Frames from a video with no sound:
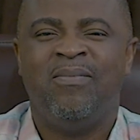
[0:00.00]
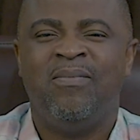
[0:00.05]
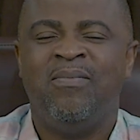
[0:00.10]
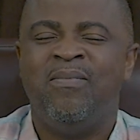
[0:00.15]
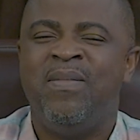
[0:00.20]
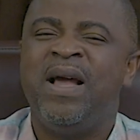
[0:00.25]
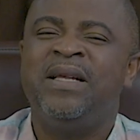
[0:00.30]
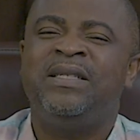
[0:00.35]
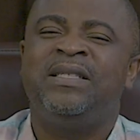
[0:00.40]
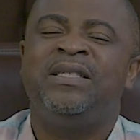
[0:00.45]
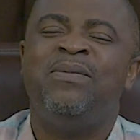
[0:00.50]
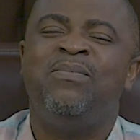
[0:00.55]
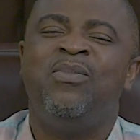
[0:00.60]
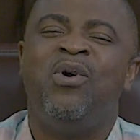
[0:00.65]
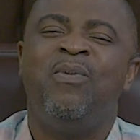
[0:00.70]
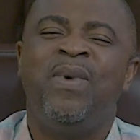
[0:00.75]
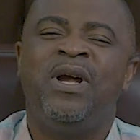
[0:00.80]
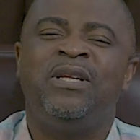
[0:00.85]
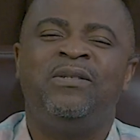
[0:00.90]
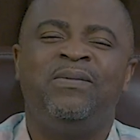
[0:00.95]
Mercy
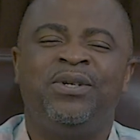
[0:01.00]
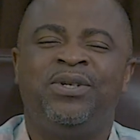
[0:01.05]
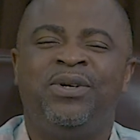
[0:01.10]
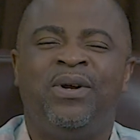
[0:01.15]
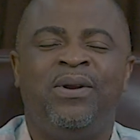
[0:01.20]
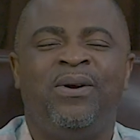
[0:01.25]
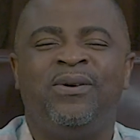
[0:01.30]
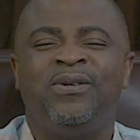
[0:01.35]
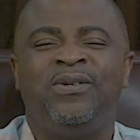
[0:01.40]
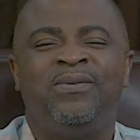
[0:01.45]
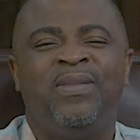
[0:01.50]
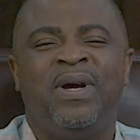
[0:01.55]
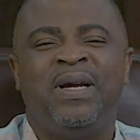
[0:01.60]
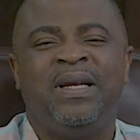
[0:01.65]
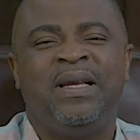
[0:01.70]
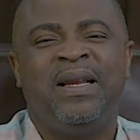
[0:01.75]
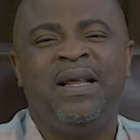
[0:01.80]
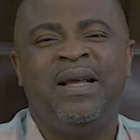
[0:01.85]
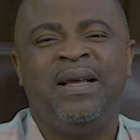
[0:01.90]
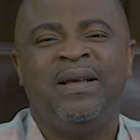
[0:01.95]
Moment with Sola
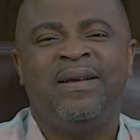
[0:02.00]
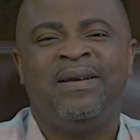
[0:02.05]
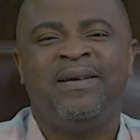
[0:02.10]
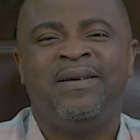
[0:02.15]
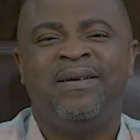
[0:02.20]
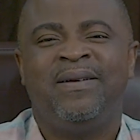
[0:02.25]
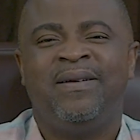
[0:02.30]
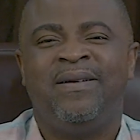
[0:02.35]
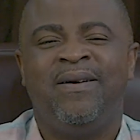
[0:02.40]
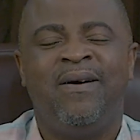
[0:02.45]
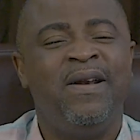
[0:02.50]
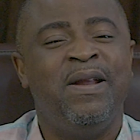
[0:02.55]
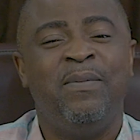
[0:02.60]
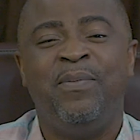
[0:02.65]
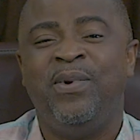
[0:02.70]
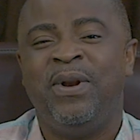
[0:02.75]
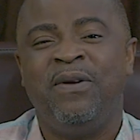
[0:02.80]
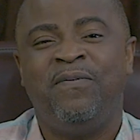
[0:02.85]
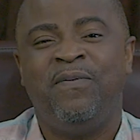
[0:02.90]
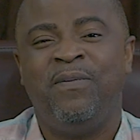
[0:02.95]
Osunmakinde on a
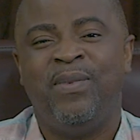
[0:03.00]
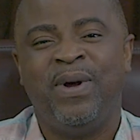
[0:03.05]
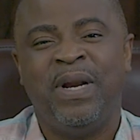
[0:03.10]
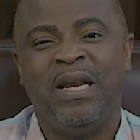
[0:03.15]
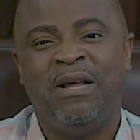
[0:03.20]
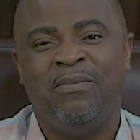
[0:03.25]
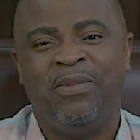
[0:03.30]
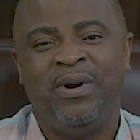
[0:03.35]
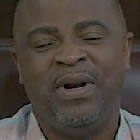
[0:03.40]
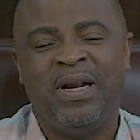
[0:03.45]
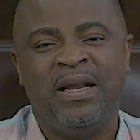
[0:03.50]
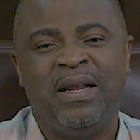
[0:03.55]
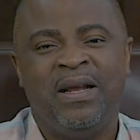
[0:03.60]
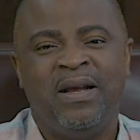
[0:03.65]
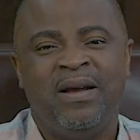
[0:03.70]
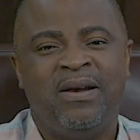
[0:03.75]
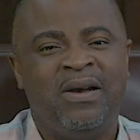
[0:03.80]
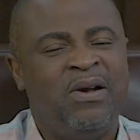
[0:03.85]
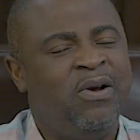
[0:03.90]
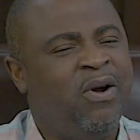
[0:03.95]
beautiful Monday morning.
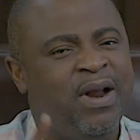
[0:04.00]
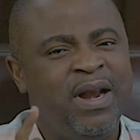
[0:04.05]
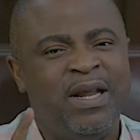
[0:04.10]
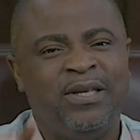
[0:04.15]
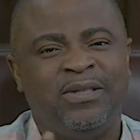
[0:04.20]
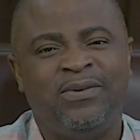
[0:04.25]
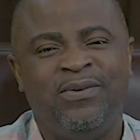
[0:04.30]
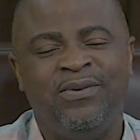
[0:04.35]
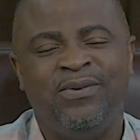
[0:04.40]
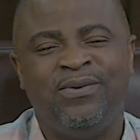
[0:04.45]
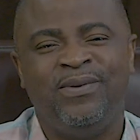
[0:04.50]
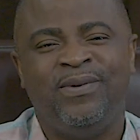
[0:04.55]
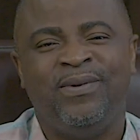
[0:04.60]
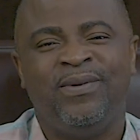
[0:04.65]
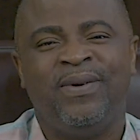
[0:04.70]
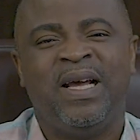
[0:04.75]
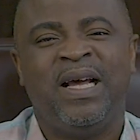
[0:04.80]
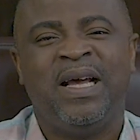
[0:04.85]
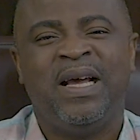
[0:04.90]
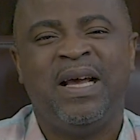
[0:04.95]
God is good
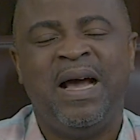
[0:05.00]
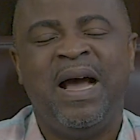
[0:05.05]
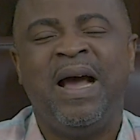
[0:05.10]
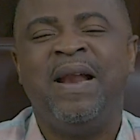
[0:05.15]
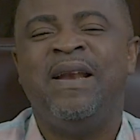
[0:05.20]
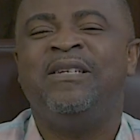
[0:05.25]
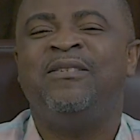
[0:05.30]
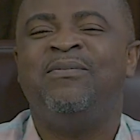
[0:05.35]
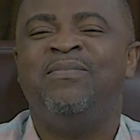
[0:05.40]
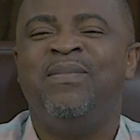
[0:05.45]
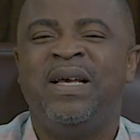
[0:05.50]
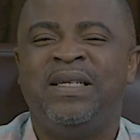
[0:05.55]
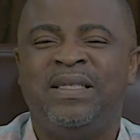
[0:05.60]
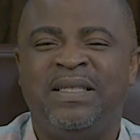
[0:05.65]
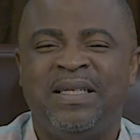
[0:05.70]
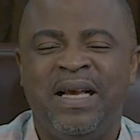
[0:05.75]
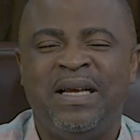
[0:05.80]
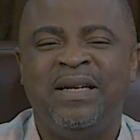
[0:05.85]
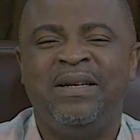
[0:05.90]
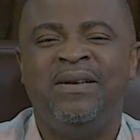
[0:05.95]
and his
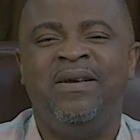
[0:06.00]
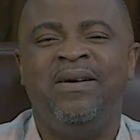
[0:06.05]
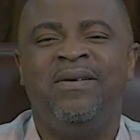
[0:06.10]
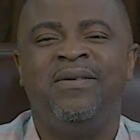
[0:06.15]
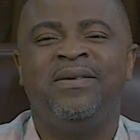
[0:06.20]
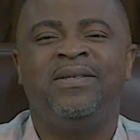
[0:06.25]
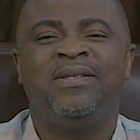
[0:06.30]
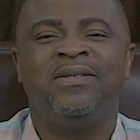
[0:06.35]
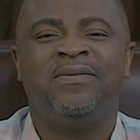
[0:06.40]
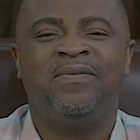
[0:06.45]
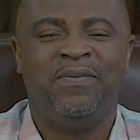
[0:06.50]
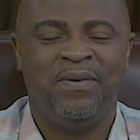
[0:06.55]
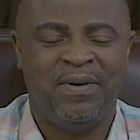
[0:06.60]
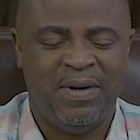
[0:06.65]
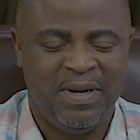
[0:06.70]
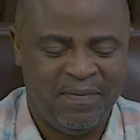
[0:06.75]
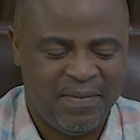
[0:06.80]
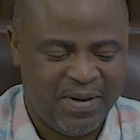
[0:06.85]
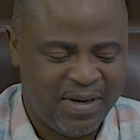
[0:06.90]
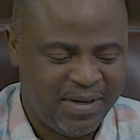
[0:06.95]
mercy endures
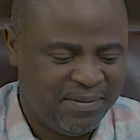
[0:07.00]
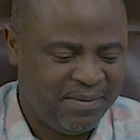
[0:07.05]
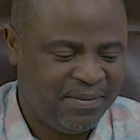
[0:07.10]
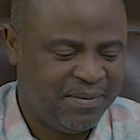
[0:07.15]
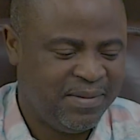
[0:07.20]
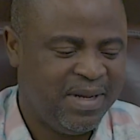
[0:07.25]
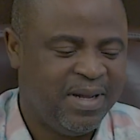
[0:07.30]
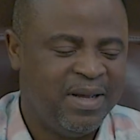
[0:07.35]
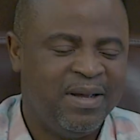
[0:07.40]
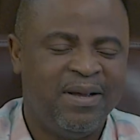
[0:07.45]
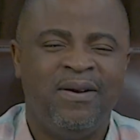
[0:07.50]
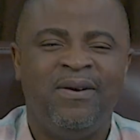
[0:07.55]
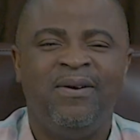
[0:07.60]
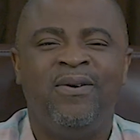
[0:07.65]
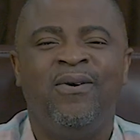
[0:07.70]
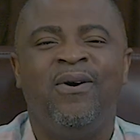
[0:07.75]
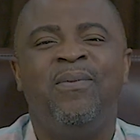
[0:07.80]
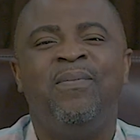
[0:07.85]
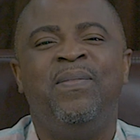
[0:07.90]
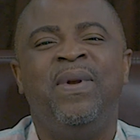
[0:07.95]
forever.
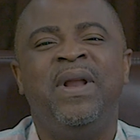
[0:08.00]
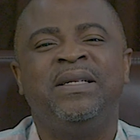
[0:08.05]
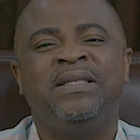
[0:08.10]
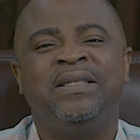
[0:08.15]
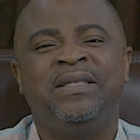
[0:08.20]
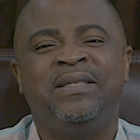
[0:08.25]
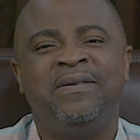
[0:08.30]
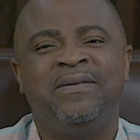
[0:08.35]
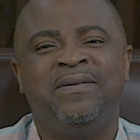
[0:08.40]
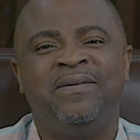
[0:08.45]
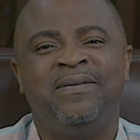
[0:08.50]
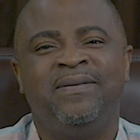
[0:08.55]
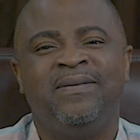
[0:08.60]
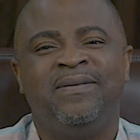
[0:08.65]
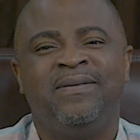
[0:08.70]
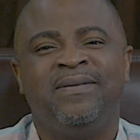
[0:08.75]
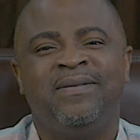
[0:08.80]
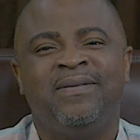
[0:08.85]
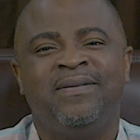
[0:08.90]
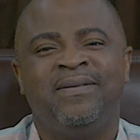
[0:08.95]
God bless you.
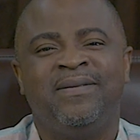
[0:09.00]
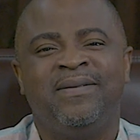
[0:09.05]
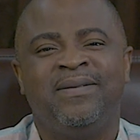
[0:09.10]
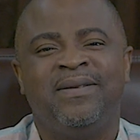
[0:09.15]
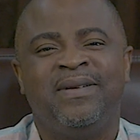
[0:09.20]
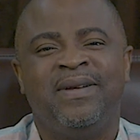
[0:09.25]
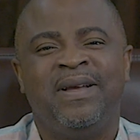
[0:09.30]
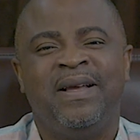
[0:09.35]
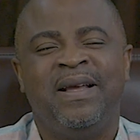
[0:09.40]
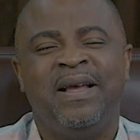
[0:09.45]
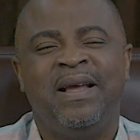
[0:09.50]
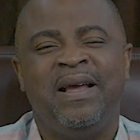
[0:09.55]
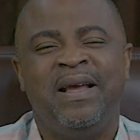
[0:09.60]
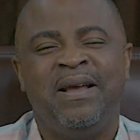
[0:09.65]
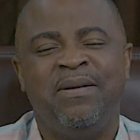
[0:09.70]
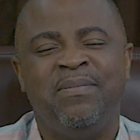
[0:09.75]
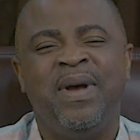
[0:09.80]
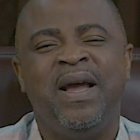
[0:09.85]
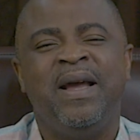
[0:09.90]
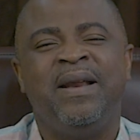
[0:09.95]

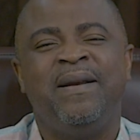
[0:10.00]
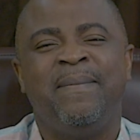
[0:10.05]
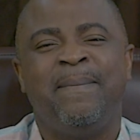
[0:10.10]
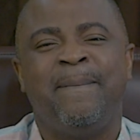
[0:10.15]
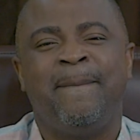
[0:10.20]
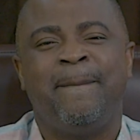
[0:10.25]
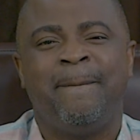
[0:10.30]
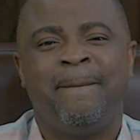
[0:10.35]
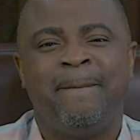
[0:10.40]
Amen.